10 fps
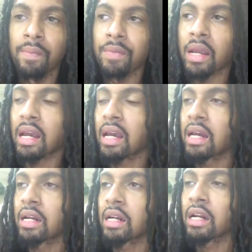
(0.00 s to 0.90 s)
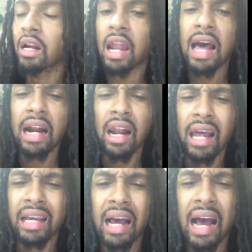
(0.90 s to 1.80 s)
and in a lot of
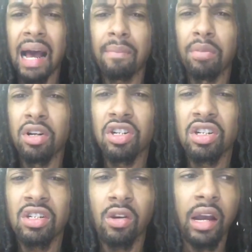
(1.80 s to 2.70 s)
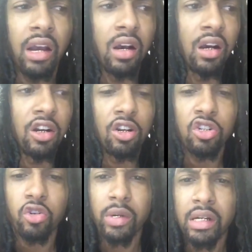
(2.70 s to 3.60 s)
like high bushes or
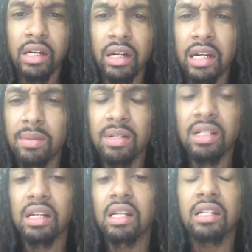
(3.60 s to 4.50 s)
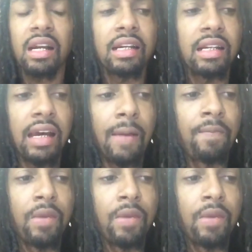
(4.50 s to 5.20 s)
tree limbs and things like that.